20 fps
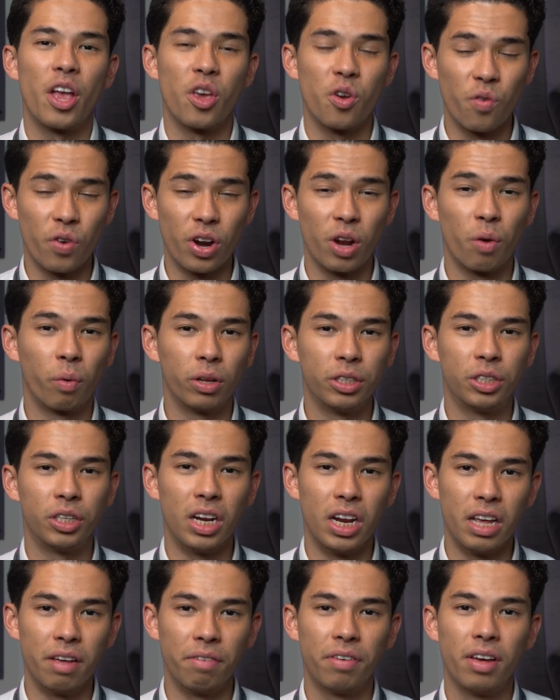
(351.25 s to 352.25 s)
and you really want to
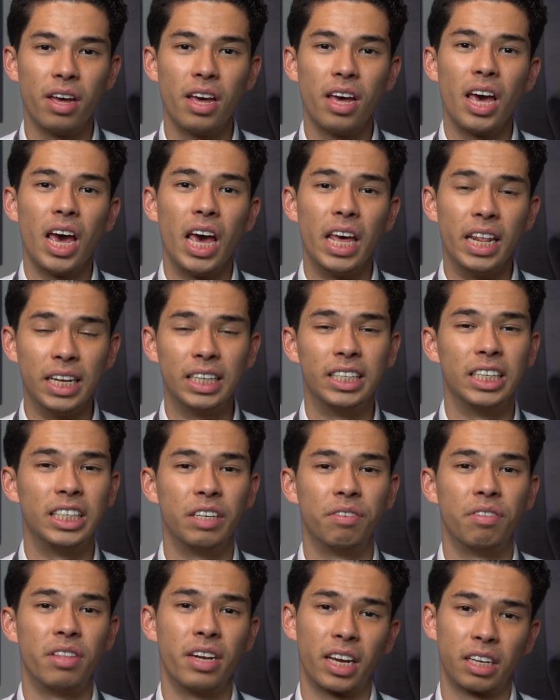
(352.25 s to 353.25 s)
live in the
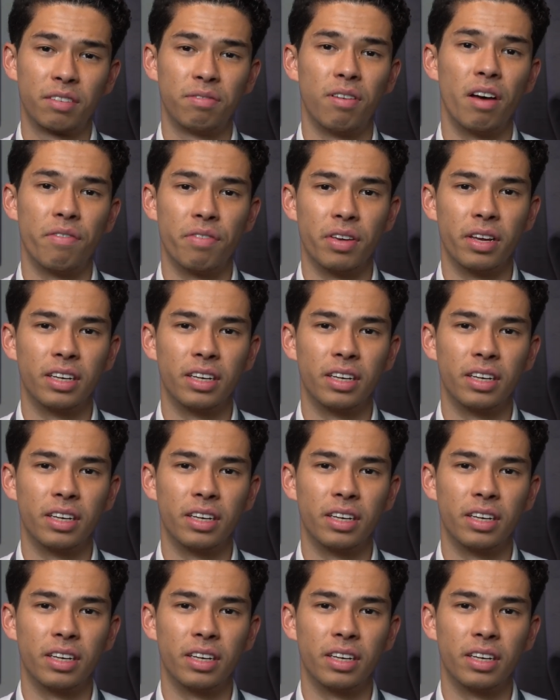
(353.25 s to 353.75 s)
city for the next 5